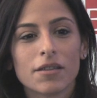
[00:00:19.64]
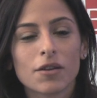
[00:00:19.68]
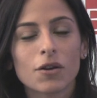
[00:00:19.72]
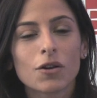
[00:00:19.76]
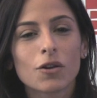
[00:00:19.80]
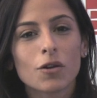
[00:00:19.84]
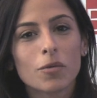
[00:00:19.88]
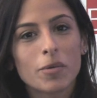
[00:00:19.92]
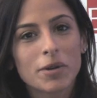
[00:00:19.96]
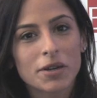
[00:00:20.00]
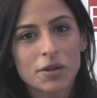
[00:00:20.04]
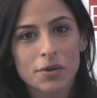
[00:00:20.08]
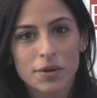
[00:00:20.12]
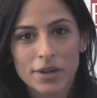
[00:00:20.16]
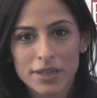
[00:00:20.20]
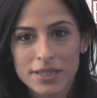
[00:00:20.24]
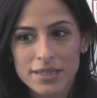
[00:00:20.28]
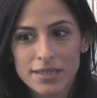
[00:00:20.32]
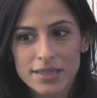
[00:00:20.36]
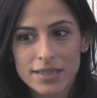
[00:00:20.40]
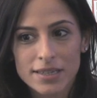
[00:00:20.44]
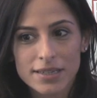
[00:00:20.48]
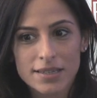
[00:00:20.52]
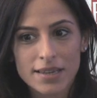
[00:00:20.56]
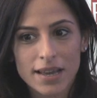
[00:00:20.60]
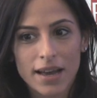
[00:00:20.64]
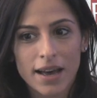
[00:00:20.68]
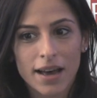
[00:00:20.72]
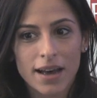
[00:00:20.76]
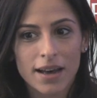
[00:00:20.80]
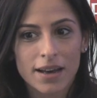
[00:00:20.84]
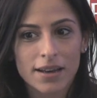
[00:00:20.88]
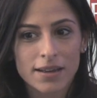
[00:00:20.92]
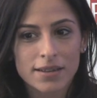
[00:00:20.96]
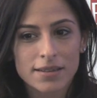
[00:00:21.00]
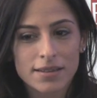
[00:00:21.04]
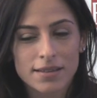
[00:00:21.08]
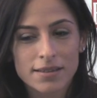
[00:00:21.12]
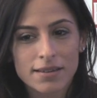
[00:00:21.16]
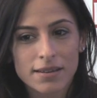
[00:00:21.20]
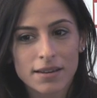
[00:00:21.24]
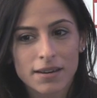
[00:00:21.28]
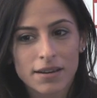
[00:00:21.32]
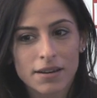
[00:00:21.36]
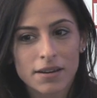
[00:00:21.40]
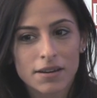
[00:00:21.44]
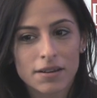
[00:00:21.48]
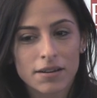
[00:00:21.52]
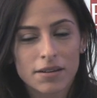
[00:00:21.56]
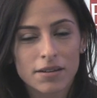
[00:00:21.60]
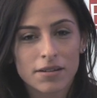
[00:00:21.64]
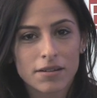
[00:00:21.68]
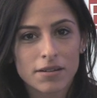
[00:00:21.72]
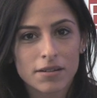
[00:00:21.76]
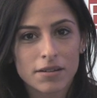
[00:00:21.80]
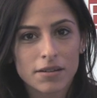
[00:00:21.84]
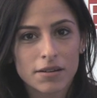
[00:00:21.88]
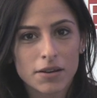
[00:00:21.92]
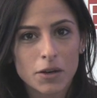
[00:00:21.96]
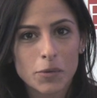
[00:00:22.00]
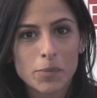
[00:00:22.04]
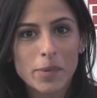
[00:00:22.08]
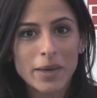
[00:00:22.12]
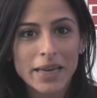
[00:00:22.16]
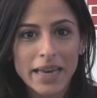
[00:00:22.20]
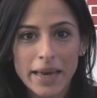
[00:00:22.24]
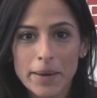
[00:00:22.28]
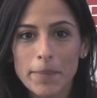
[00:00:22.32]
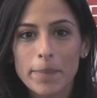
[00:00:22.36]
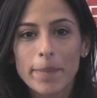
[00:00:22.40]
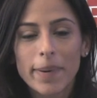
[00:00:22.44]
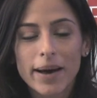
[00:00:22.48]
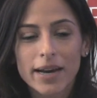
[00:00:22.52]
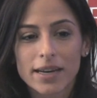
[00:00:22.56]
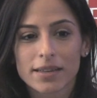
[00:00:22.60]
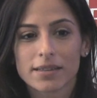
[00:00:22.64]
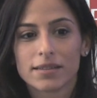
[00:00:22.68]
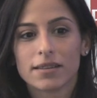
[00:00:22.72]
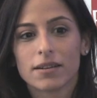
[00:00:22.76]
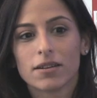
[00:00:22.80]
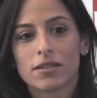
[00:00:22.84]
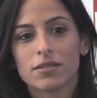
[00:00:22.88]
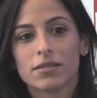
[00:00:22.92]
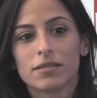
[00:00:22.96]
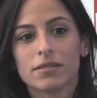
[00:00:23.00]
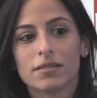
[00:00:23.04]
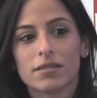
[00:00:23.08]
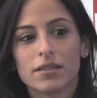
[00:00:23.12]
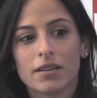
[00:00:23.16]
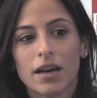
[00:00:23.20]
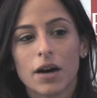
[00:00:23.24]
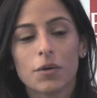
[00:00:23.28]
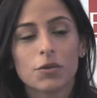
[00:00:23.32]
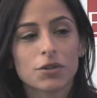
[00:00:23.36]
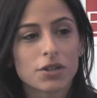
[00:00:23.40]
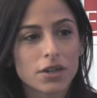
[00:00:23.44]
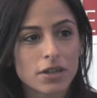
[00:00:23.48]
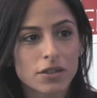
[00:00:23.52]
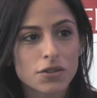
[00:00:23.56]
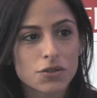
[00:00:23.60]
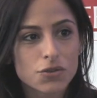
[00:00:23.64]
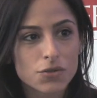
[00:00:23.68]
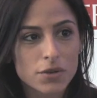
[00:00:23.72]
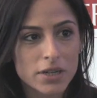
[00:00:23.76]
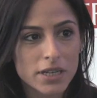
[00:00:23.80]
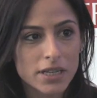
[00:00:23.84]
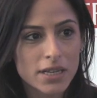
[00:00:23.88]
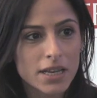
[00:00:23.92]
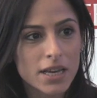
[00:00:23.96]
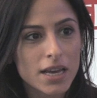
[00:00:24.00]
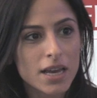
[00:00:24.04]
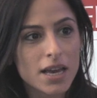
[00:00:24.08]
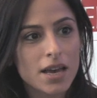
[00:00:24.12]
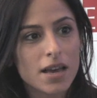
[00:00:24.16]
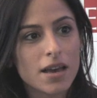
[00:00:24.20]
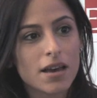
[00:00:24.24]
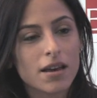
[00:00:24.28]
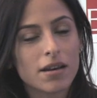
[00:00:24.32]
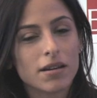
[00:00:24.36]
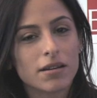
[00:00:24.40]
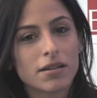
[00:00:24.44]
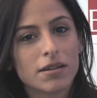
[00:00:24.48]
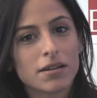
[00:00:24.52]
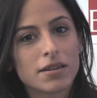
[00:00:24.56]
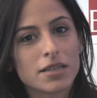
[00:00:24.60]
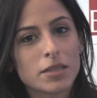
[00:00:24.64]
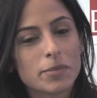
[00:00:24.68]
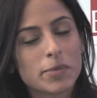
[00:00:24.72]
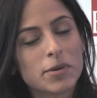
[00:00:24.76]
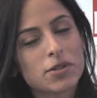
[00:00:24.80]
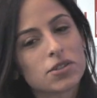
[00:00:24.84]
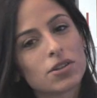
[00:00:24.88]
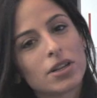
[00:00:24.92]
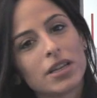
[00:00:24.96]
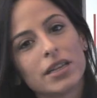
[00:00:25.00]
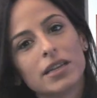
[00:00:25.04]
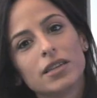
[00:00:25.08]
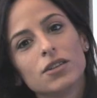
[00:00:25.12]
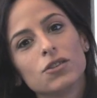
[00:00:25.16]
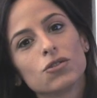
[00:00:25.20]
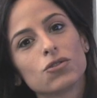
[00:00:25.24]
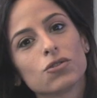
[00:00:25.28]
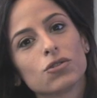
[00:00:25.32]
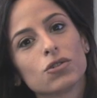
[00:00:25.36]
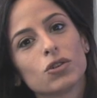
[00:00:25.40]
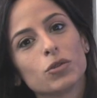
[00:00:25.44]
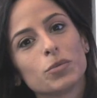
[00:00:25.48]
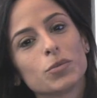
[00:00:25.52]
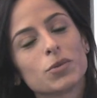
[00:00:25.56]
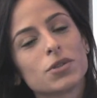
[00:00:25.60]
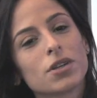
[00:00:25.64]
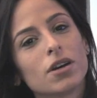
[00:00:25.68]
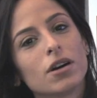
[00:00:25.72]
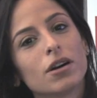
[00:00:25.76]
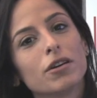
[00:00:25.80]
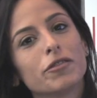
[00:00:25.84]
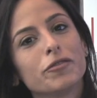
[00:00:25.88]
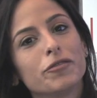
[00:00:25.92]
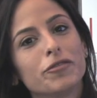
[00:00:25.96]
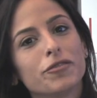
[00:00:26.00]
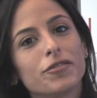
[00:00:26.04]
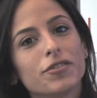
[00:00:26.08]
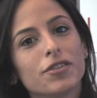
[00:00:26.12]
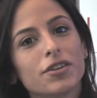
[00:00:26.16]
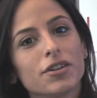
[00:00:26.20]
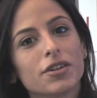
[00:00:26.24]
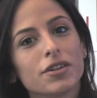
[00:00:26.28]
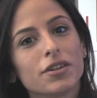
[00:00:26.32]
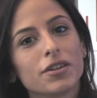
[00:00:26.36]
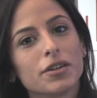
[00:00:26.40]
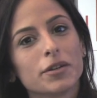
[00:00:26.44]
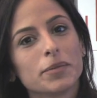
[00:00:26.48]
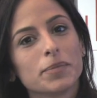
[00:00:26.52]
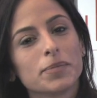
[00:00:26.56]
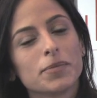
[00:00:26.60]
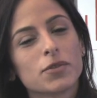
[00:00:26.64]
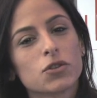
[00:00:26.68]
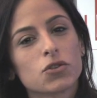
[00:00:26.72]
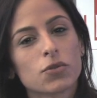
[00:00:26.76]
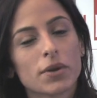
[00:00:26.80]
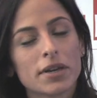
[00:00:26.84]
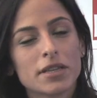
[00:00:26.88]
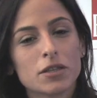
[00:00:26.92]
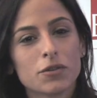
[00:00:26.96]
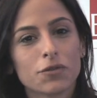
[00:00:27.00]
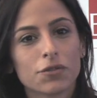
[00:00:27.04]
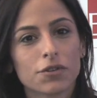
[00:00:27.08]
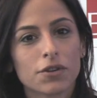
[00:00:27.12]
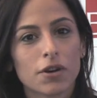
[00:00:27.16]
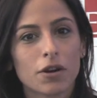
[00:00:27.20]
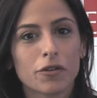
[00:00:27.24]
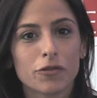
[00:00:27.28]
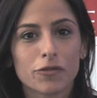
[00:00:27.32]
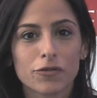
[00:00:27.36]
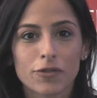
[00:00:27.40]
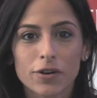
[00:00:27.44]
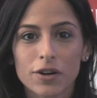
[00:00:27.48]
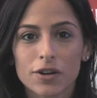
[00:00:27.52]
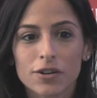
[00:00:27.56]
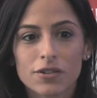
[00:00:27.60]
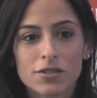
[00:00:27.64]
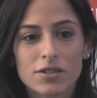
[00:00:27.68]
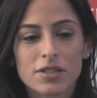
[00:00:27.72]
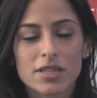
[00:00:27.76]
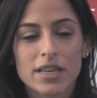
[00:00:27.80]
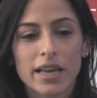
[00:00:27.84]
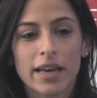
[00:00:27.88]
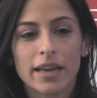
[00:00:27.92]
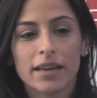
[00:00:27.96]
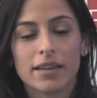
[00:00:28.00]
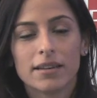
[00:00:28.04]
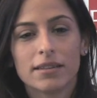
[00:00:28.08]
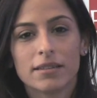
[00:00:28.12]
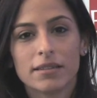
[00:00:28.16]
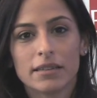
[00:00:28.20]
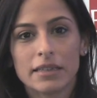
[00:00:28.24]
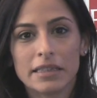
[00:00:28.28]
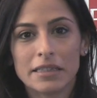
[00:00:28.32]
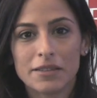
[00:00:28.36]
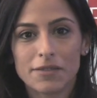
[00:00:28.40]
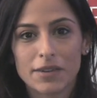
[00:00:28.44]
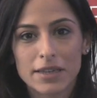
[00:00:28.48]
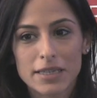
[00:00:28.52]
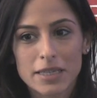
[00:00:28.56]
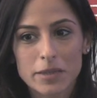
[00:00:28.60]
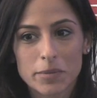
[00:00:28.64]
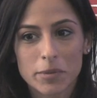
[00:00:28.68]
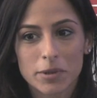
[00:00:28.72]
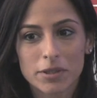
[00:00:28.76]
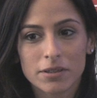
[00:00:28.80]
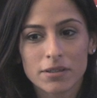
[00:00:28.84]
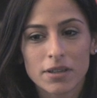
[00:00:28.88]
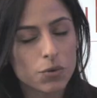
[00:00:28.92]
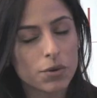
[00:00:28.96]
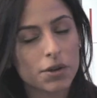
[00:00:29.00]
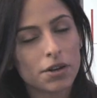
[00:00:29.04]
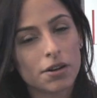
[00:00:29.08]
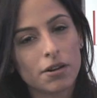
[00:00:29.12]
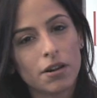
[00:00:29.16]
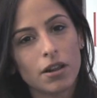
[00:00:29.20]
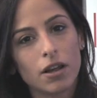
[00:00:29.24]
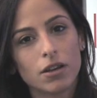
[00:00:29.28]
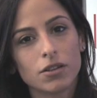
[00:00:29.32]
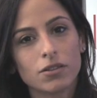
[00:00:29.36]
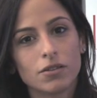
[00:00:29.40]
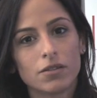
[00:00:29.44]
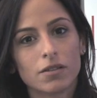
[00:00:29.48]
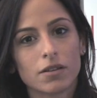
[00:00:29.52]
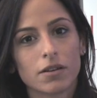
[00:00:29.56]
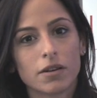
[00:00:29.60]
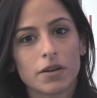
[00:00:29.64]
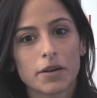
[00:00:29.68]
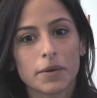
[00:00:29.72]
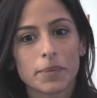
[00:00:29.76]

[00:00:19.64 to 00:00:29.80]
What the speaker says: the global crisis had a big impact on our country, especially in terms of transfer of funds and investment. We are a lot